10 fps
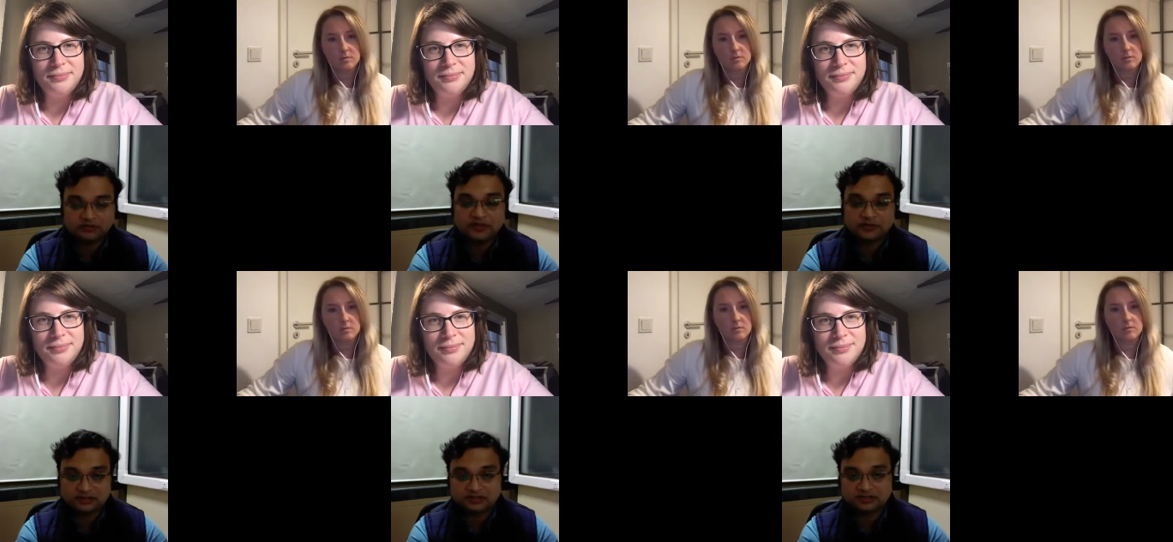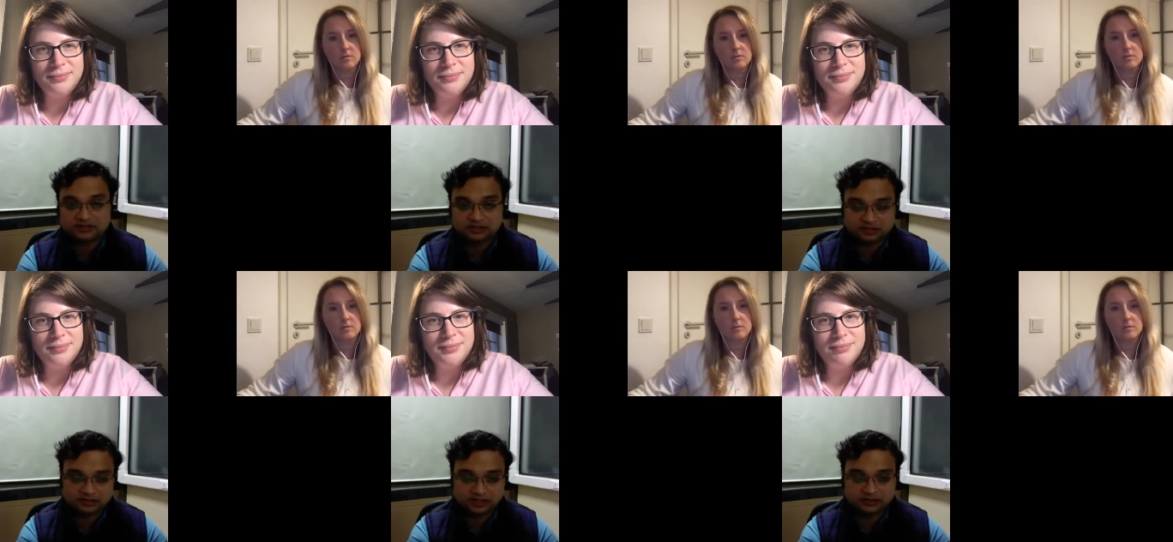Speaker 1: my master's
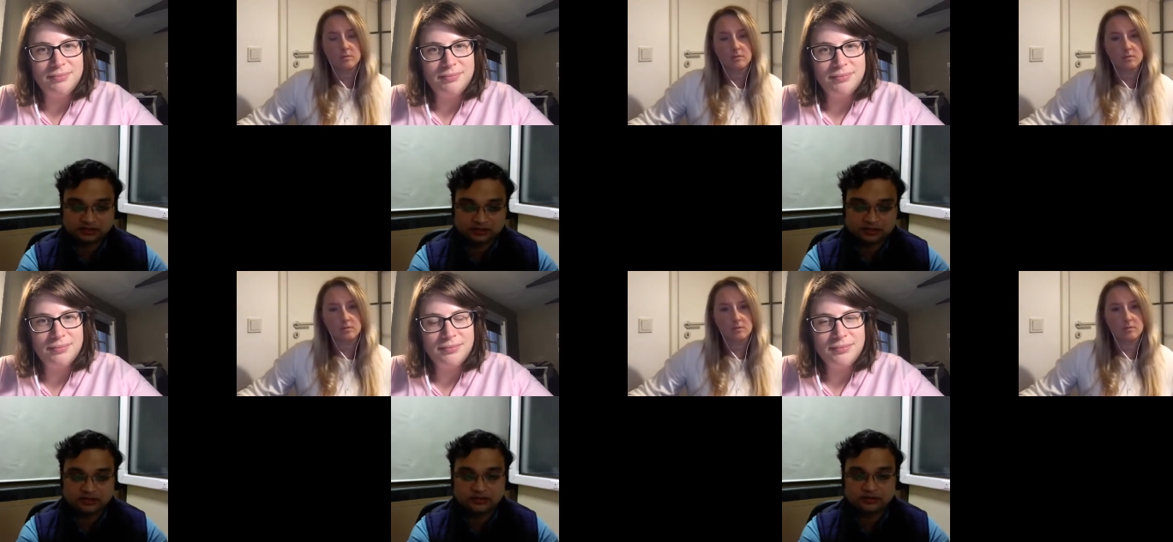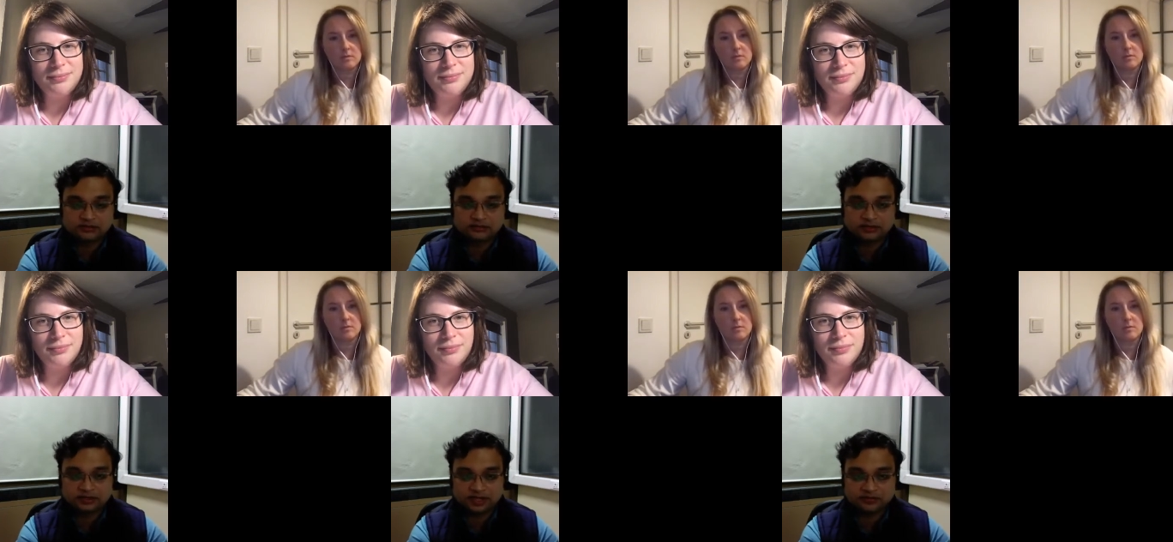degree, like in the
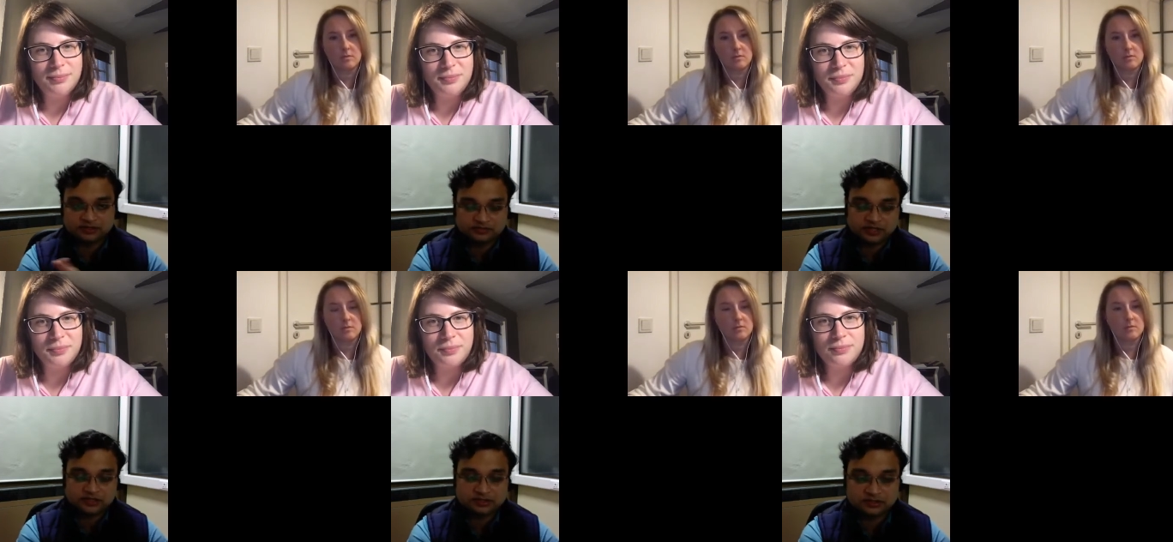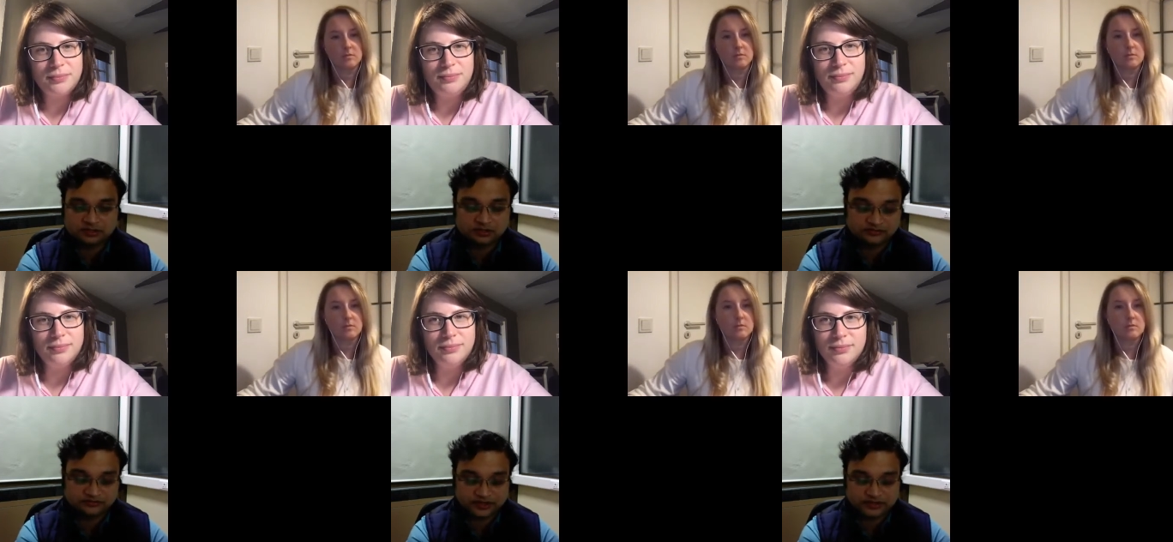MS PhD
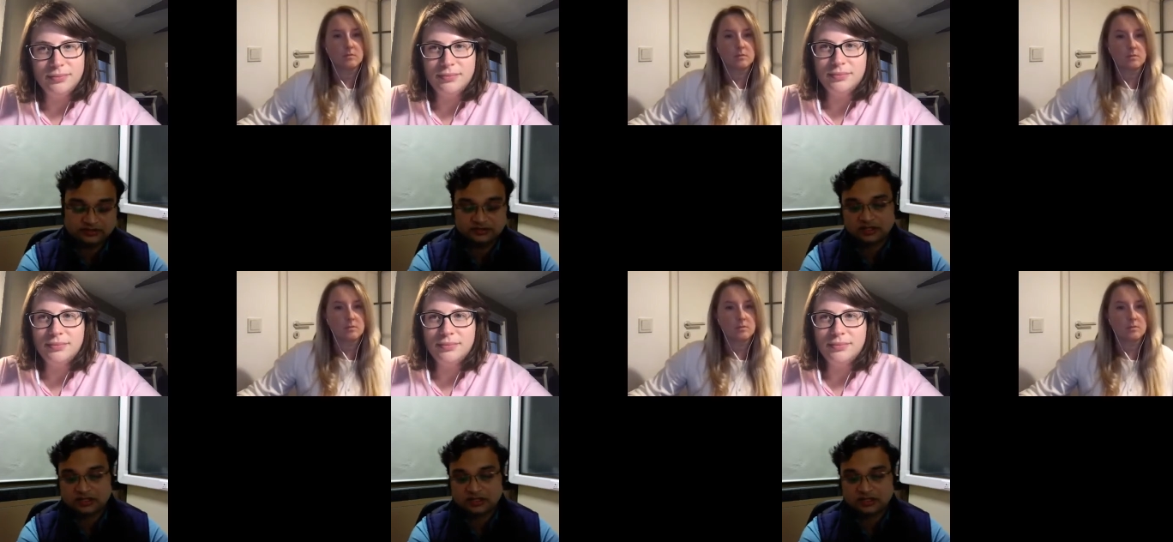phase,